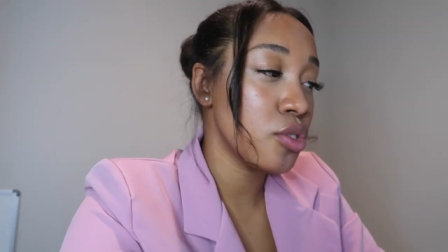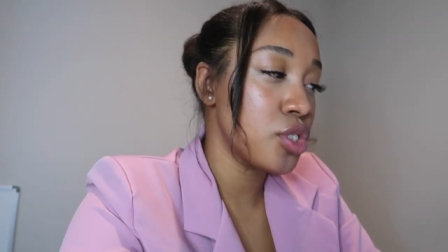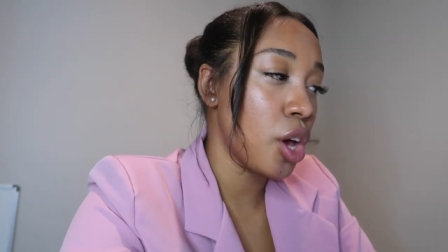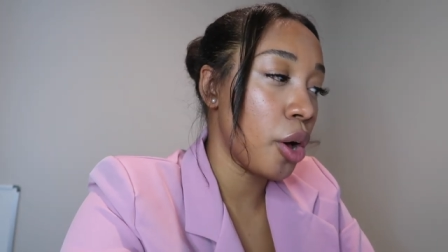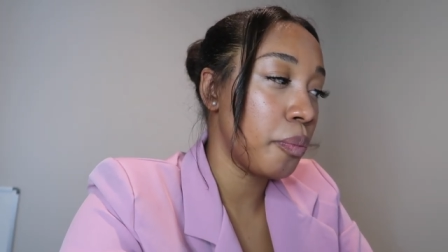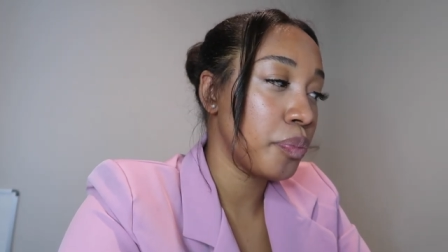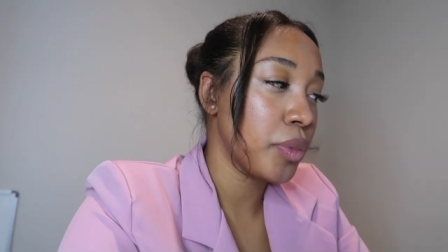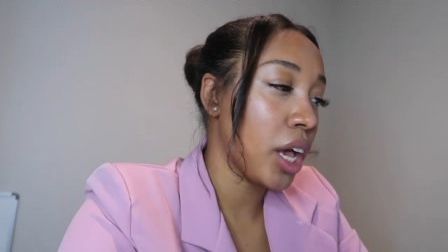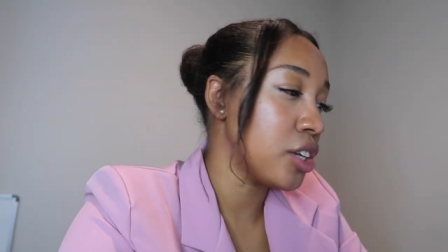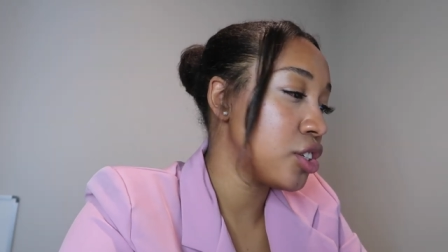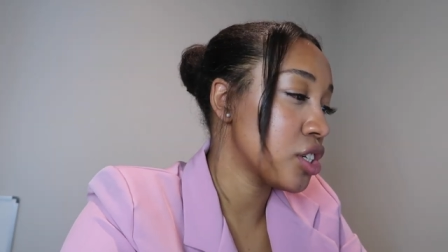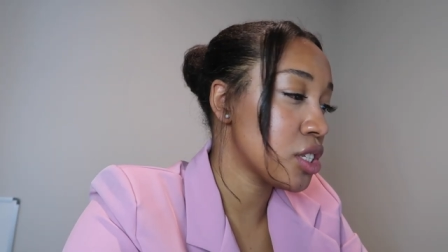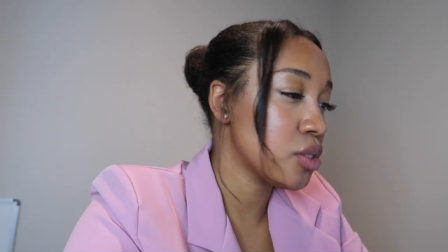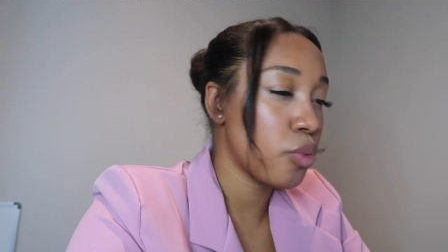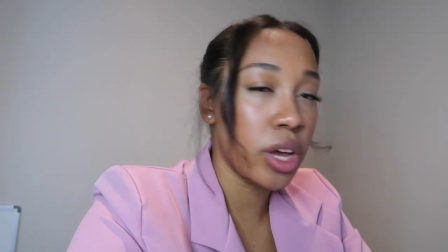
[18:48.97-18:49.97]
So I
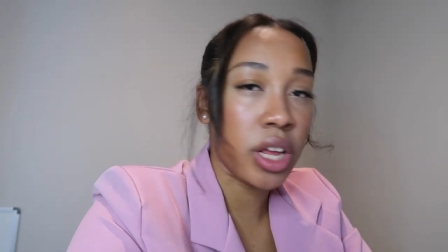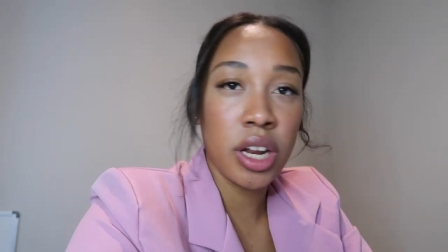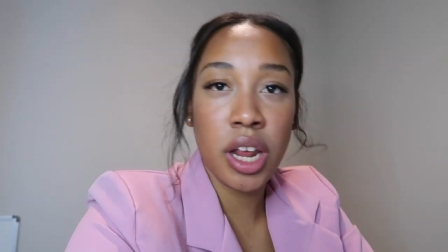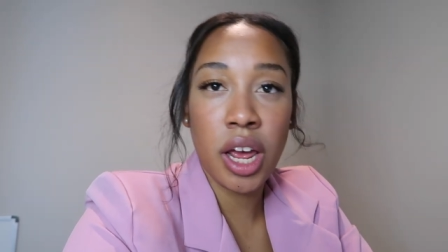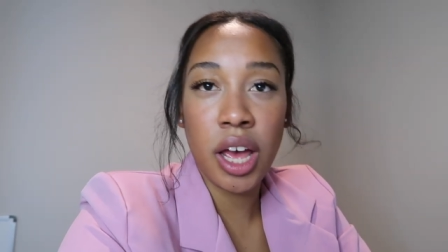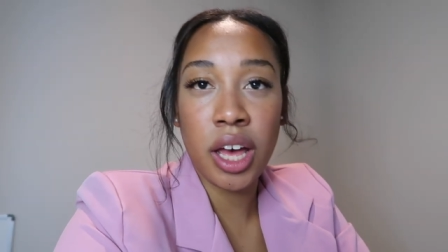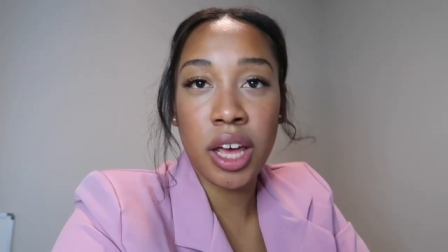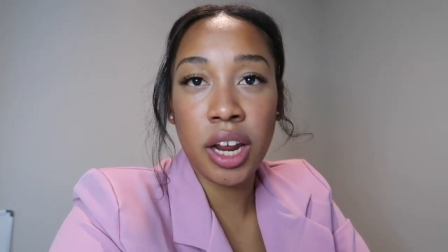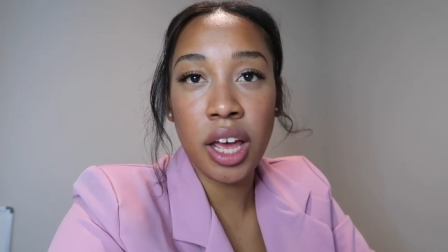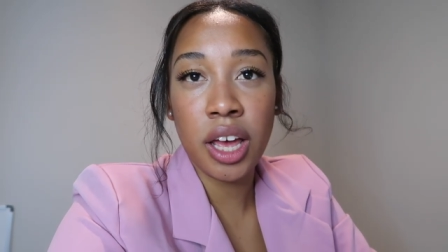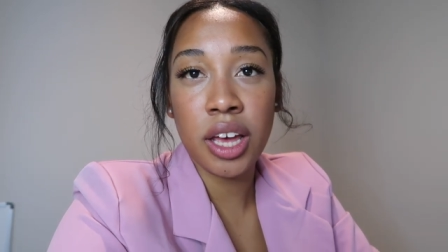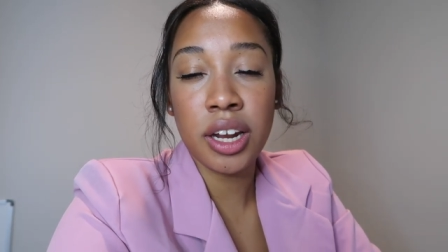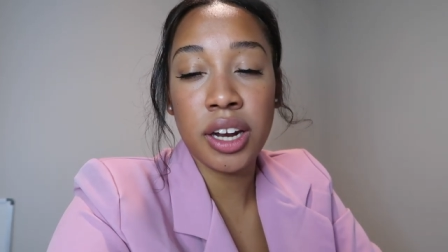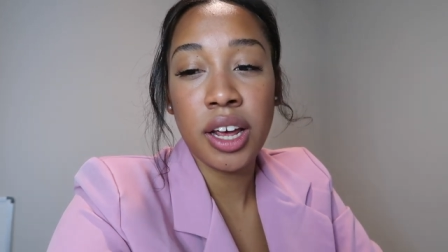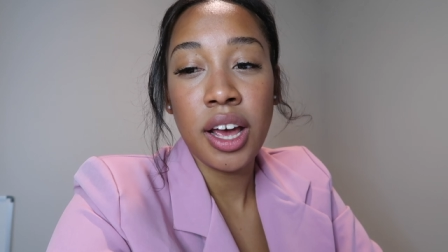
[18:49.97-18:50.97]
just went ahead
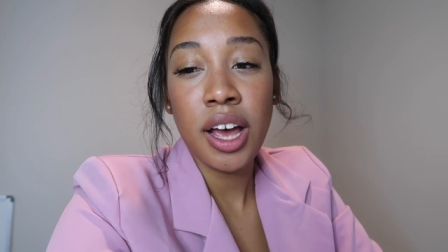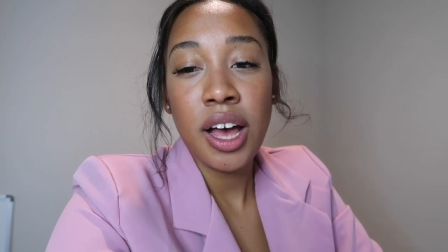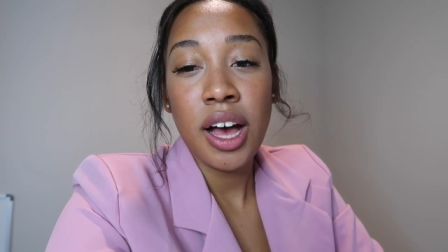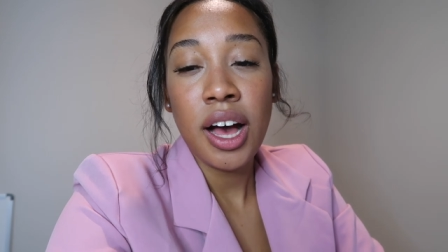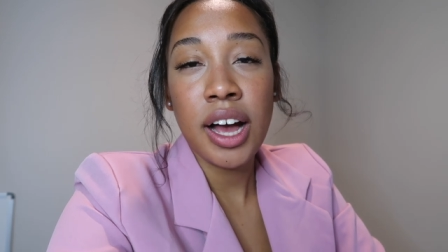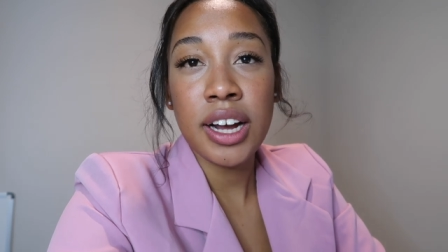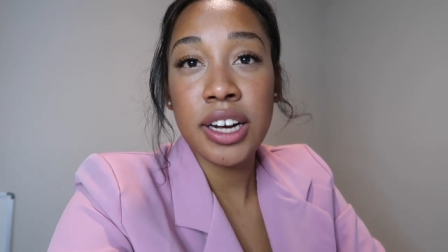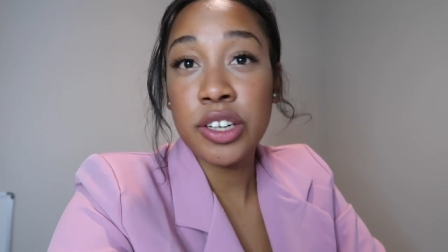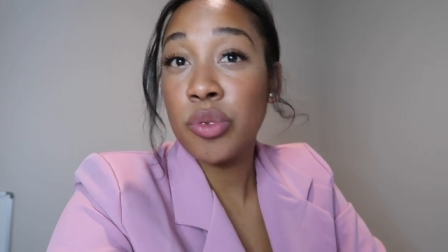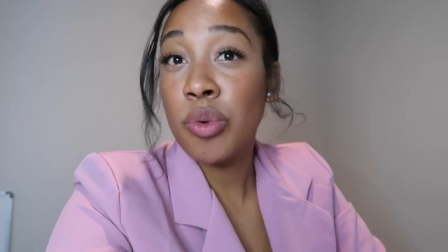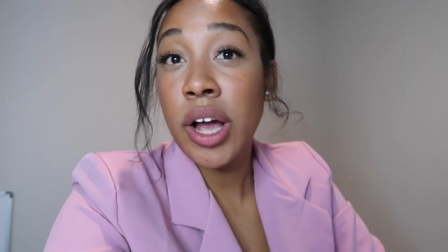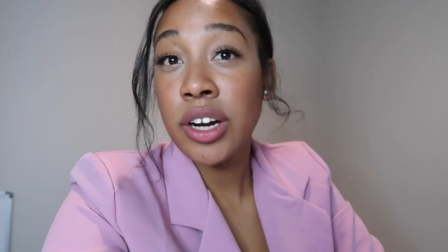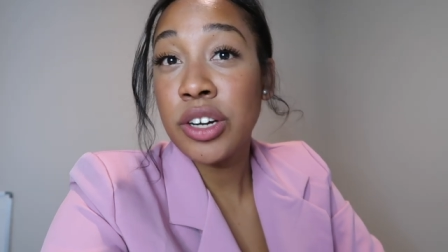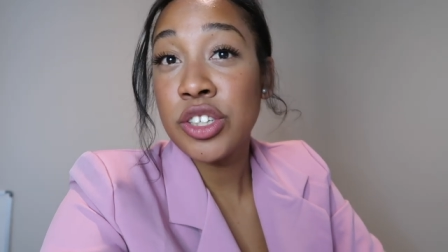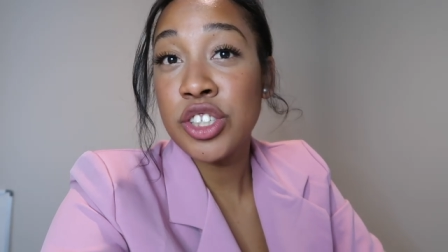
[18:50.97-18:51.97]
and hired a
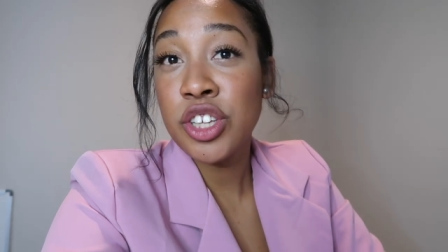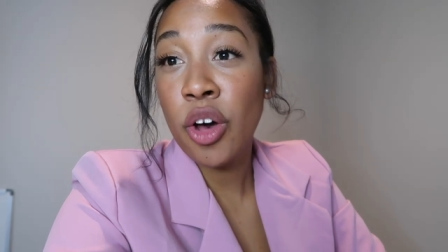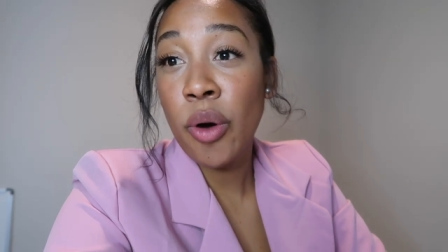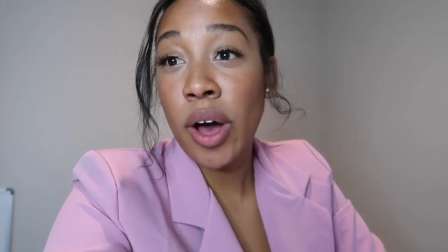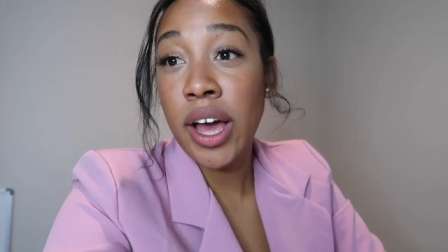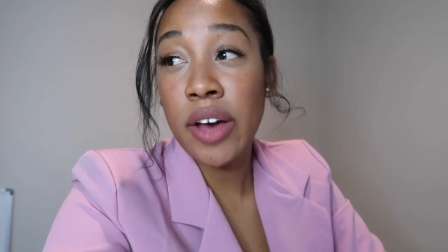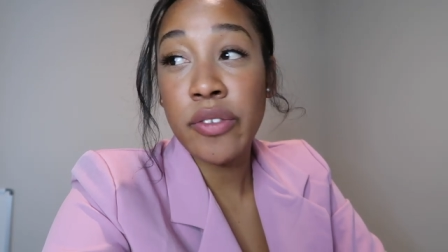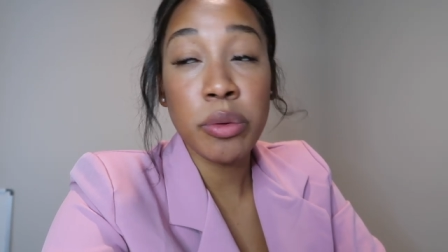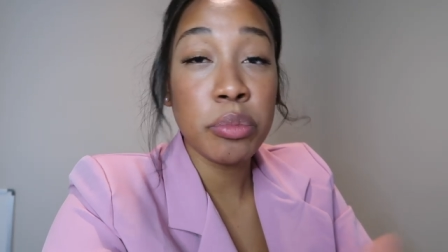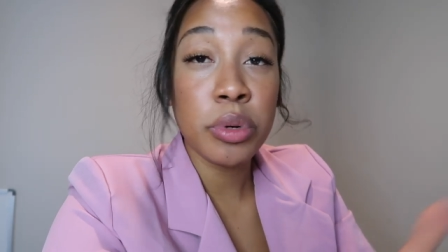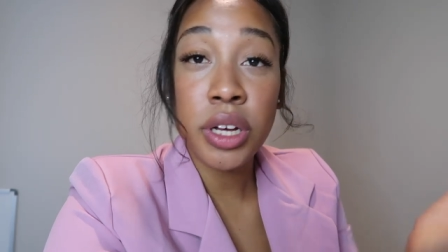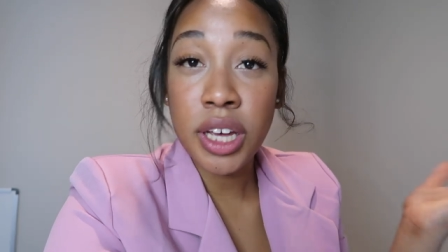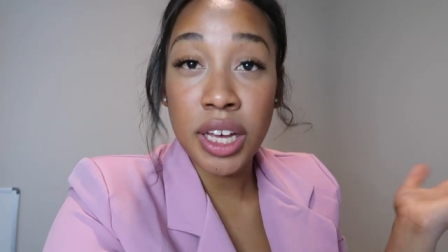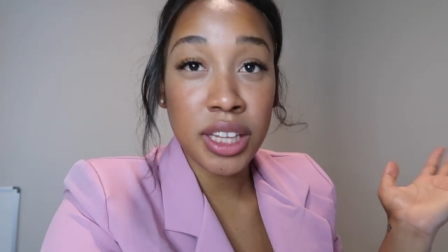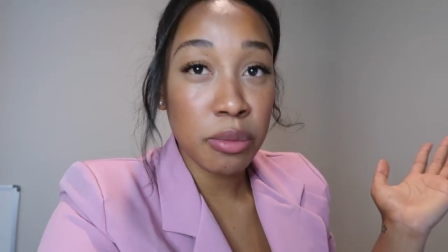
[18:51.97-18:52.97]
writer. So I have a
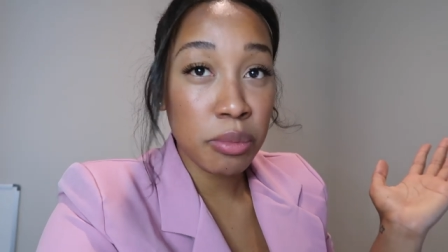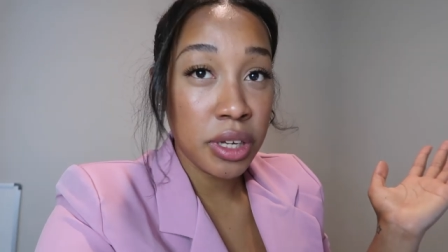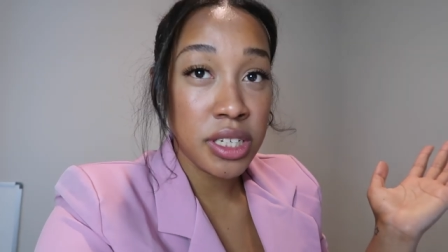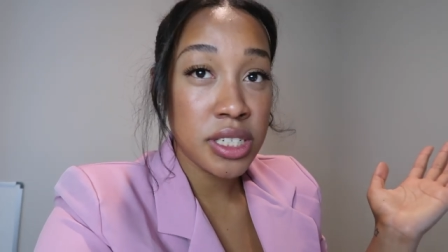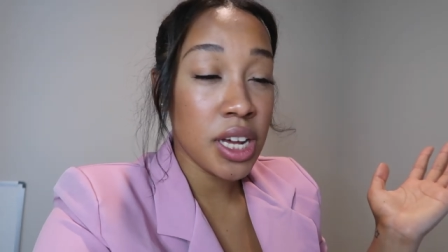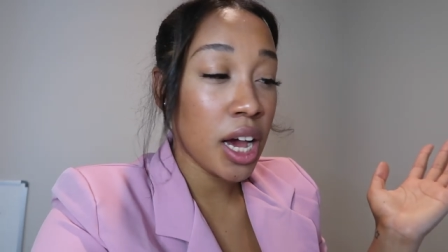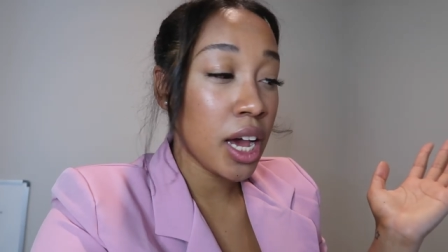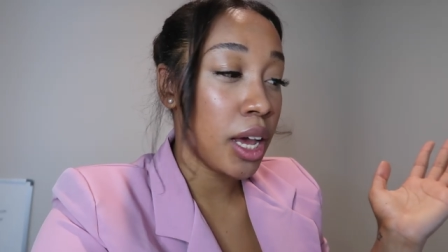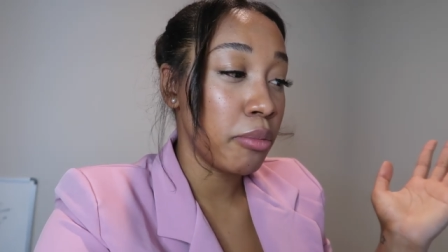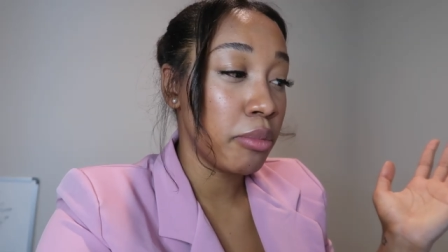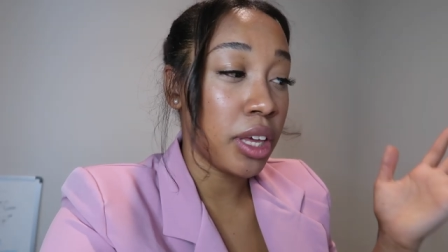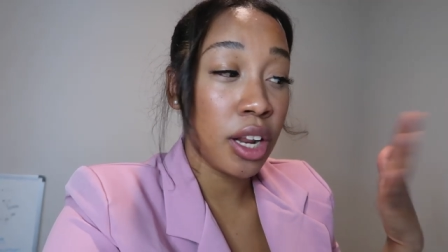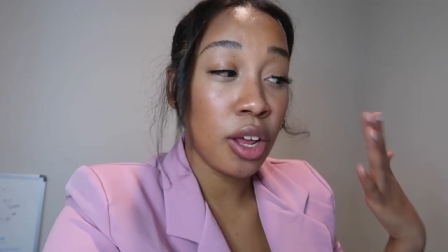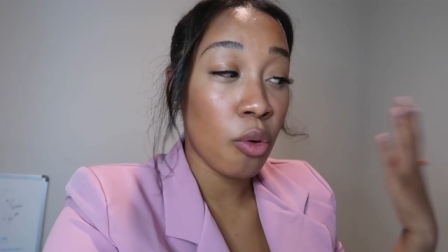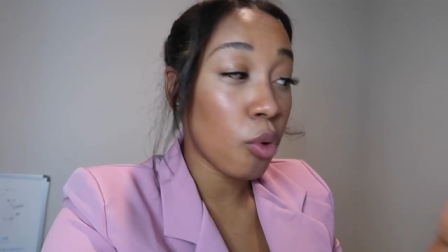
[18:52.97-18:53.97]
book in the meantime
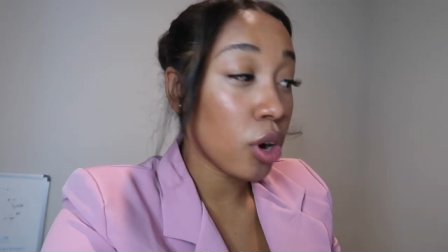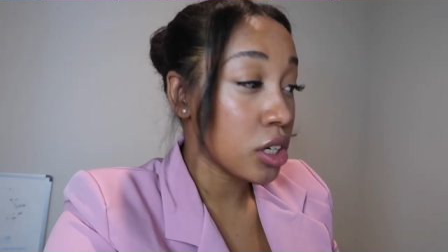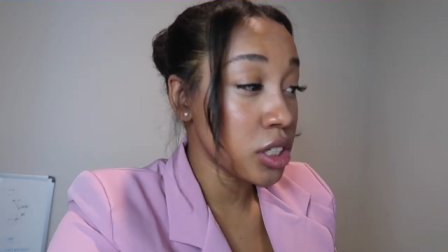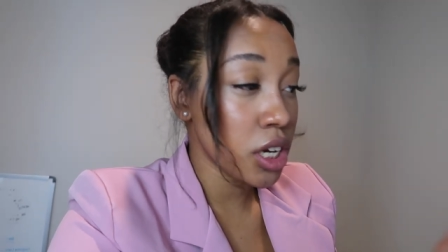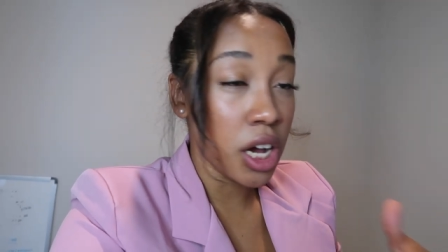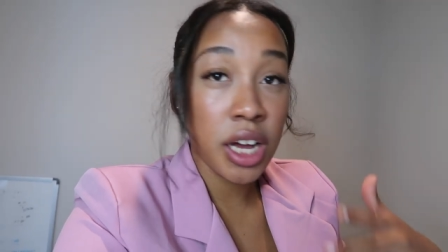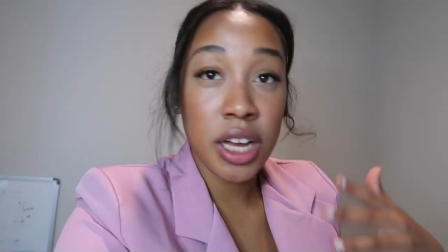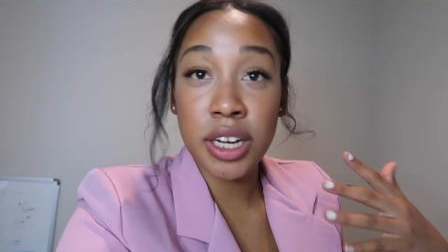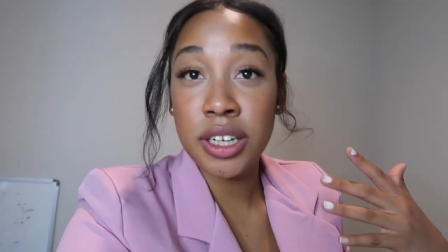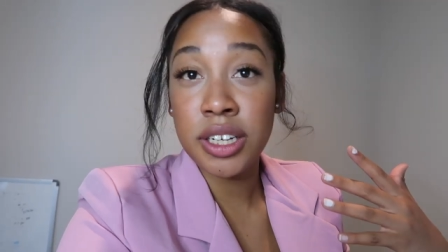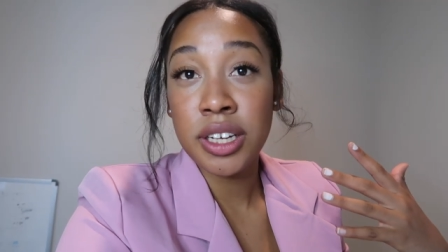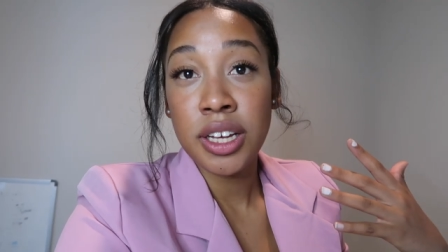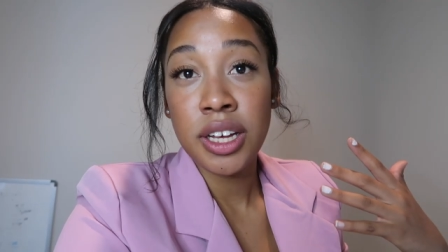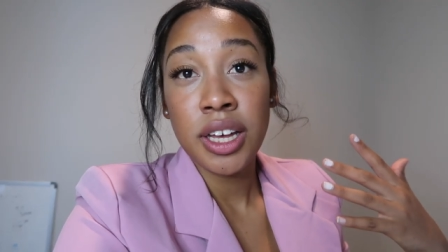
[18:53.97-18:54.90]
getting worked on,